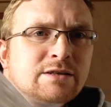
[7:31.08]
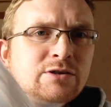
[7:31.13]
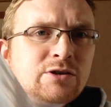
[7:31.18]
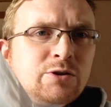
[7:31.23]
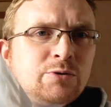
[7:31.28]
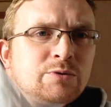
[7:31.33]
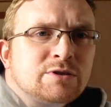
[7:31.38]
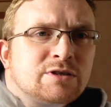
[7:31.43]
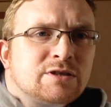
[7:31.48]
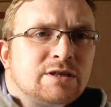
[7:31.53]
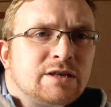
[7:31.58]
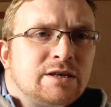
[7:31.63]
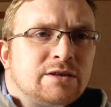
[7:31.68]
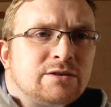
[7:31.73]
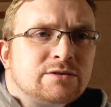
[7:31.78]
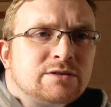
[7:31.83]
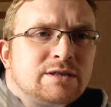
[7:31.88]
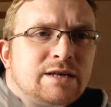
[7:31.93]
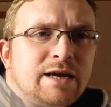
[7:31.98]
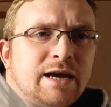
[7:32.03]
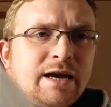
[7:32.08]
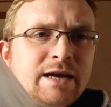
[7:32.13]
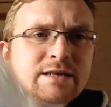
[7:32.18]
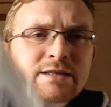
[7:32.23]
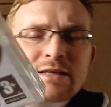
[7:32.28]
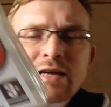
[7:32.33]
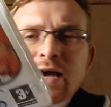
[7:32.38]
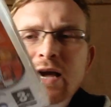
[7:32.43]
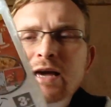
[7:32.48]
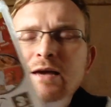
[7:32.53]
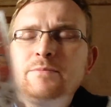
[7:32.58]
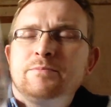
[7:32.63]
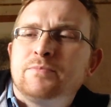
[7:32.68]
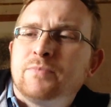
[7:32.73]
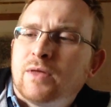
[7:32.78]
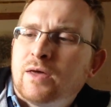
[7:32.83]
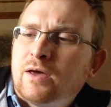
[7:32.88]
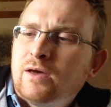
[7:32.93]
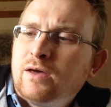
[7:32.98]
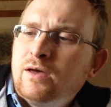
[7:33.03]
new and sealed DS game,
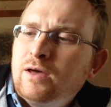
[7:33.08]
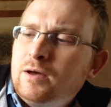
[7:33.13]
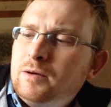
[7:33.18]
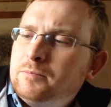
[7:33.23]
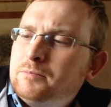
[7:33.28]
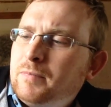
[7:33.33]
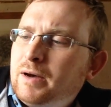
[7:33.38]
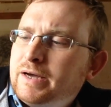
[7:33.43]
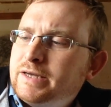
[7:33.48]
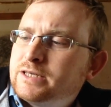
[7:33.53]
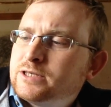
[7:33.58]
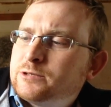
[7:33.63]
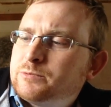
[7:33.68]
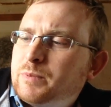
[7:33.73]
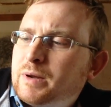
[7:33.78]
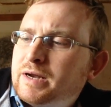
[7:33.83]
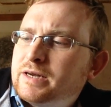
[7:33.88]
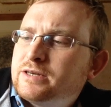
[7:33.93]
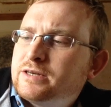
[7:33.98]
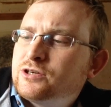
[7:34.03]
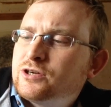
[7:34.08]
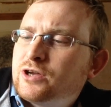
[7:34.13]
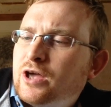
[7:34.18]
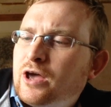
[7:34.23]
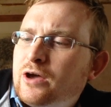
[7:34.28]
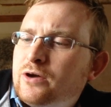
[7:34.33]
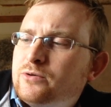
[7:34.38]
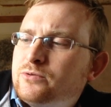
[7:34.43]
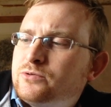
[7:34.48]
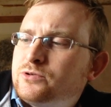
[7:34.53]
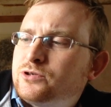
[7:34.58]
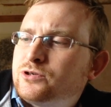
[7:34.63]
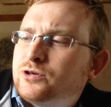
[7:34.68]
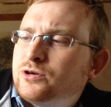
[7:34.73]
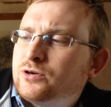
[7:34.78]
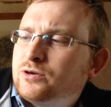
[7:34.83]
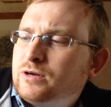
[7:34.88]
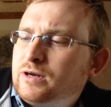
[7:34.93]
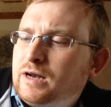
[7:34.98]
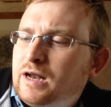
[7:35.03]
My Spanish
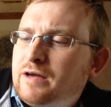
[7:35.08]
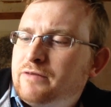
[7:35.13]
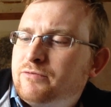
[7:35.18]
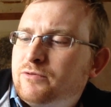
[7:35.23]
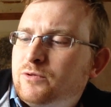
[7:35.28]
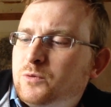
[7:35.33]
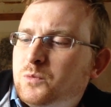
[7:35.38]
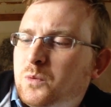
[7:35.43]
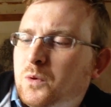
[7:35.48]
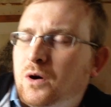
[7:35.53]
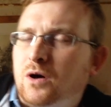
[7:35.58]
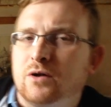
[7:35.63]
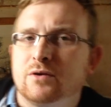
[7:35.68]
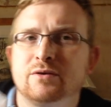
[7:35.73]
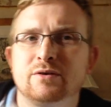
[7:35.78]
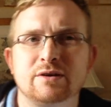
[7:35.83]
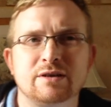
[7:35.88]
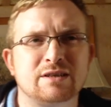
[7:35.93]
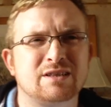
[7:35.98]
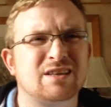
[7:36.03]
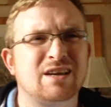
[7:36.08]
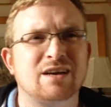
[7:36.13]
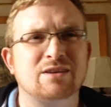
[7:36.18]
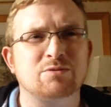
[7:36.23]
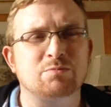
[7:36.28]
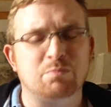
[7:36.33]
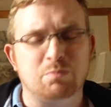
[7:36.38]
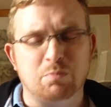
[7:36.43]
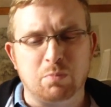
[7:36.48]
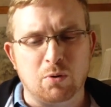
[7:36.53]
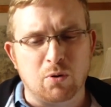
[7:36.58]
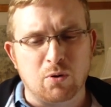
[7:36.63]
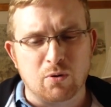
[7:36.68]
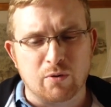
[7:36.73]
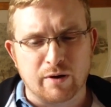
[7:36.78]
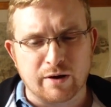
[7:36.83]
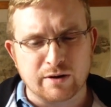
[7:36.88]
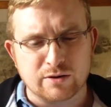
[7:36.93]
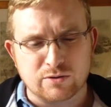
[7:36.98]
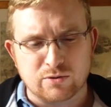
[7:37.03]
Coach Level 1. It sounds
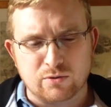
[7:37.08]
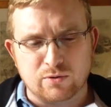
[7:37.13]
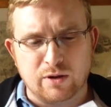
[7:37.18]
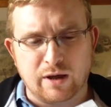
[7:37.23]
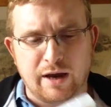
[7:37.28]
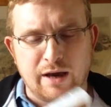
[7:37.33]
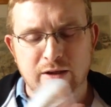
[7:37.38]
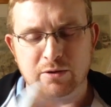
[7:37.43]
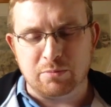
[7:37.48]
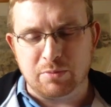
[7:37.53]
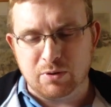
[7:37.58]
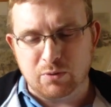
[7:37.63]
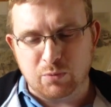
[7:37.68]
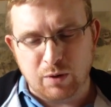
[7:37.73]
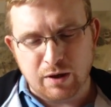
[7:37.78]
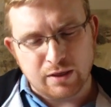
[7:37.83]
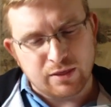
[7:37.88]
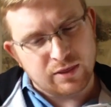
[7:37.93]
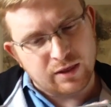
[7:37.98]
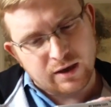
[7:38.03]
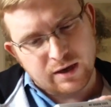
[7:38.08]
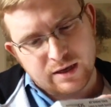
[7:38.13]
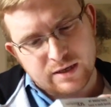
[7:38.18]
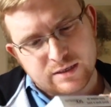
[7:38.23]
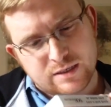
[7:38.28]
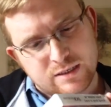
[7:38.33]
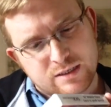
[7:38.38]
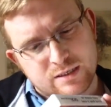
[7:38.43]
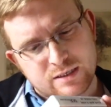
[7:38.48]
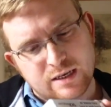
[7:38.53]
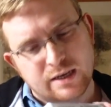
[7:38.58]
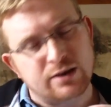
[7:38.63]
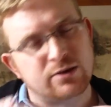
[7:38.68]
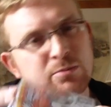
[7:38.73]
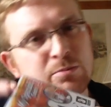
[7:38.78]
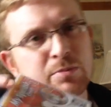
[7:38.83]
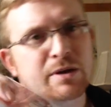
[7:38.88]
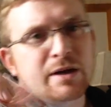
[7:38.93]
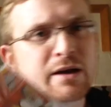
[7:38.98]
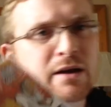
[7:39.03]
boring as all hell, but the weird thing is it's
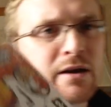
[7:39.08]
sealed, but